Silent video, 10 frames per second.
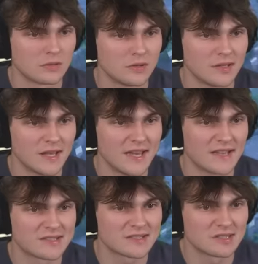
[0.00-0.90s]

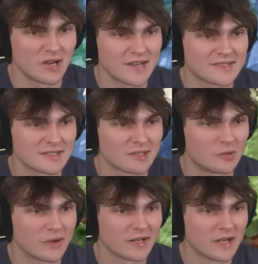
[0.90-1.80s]
Yes, nice and
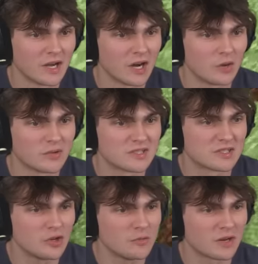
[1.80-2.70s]
quick. Oh, we're
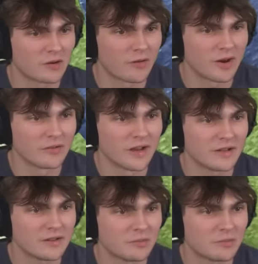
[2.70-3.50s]
zooming around now. That's